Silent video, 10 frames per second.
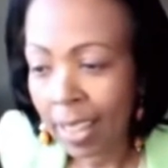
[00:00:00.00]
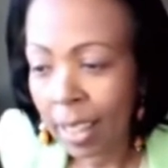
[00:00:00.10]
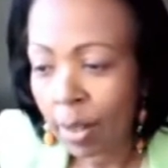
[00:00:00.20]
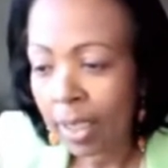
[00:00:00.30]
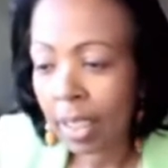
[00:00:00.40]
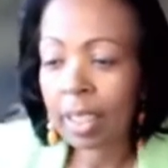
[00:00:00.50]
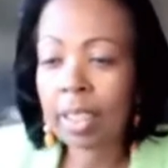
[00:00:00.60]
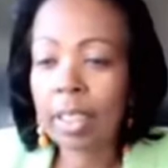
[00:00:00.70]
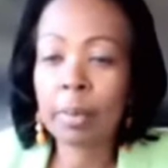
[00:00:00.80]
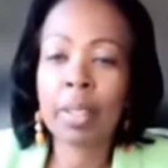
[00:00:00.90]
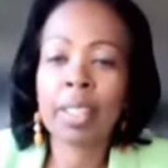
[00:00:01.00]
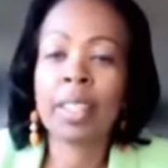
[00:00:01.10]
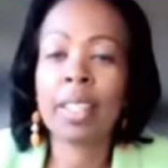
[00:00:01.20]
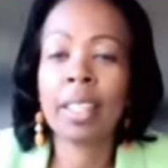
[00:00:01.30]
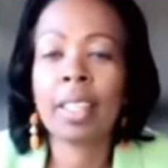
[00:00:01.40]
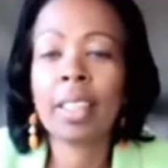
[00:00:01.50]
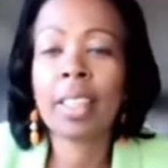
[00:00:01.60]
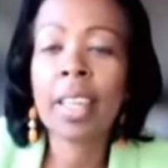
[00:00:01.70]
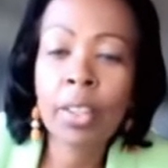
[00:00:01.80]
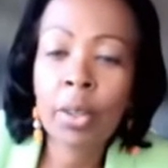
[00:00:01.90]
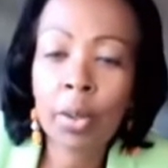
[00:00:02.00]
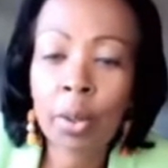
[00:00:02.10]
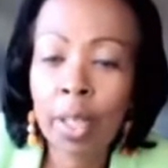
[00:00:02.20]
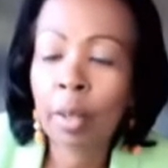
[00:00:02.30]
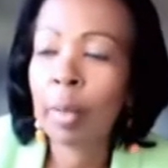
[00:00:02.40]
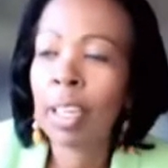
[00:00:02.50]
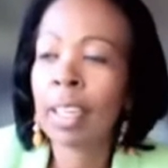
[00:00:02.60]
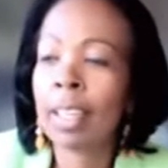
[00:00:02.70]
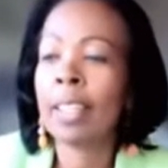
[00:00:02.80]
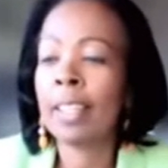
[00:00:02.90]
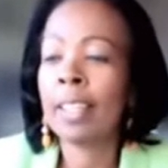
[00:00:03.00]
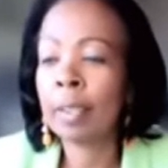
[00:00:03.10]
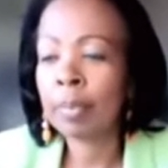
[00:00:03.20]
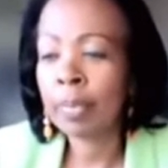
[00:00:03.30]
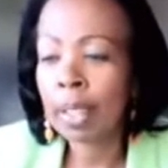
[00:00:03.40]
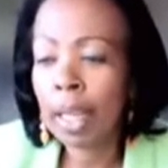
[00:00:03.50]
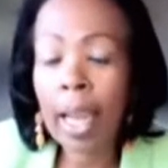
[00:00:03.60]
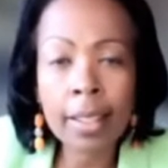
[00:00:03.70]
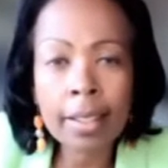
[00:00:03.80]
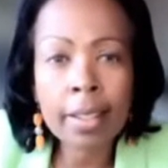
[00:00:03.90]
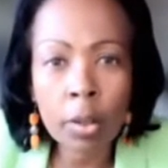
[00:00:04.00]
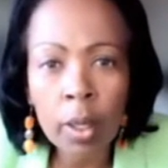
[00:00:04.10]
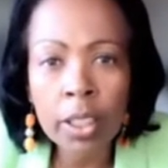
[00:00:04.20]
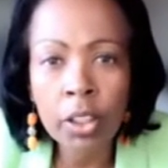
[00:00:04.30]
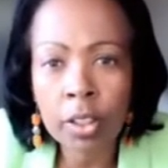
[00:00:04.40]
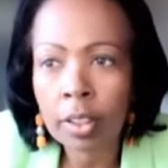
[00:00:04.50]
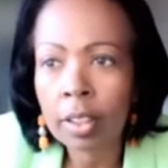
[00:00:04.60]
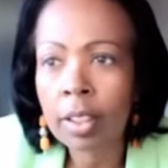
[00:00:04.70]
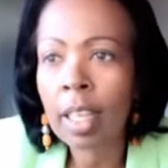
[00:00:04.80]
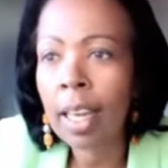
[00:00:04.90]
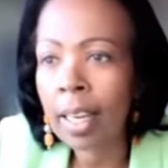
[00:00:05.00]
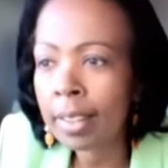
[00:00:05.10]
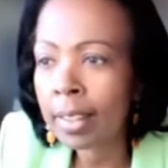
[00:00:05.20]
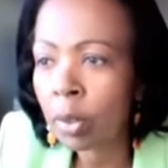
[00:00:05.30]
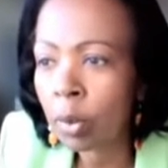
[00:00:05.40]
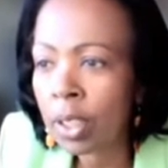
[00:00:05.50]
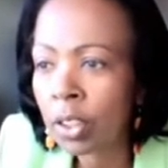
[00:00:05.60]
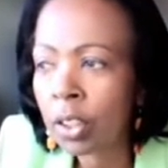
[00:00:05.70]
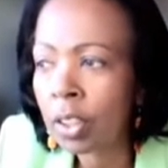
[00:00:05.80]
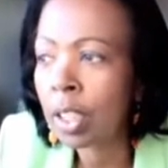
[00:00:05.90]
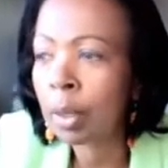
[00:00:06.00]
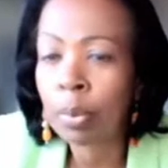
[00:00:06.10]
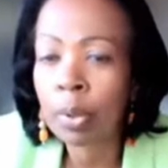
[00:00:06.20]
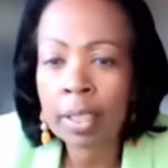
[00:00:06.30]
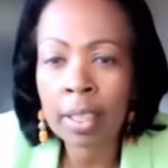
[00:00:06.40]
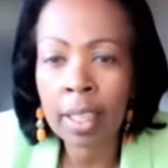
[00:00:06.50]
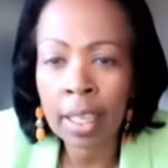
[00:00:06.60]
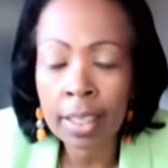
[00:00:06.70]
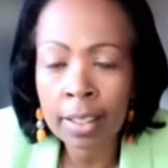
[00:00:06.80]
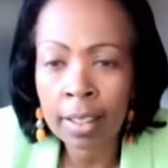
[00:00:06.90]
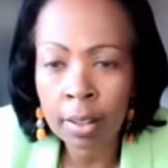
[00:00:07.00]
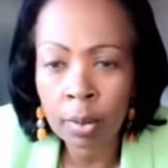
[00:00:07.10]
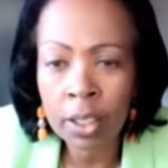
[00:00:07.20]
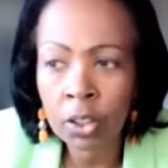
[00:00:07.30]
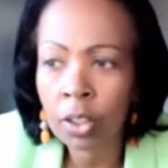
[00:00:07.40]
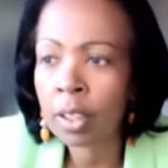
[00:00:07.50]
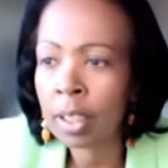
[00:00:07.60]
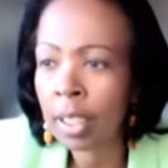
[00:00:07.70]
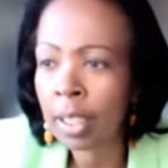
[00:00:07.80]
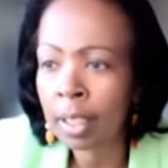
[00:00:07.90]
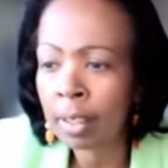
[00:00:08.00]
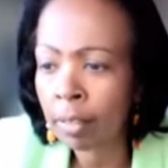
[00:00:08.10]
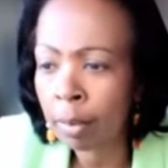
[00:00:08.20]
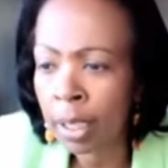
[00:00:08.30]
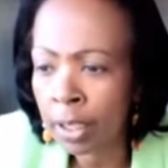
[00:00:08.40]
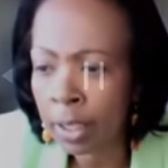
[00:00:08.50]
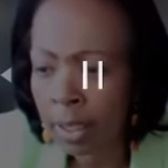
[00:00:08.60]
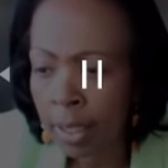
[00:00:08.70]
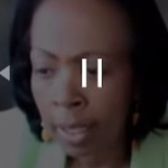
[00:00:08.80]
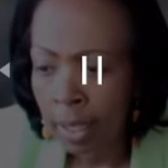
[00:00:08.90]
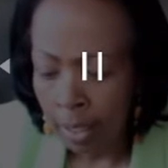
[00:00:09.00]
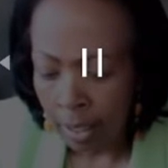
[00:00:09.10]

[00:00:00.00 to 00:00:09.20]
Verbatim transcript: I think I want to take a deep breath. Uh, thank you, Hermela. Um, ask the questions. Ask the questions. Keep pressing and asking the questions and get the information.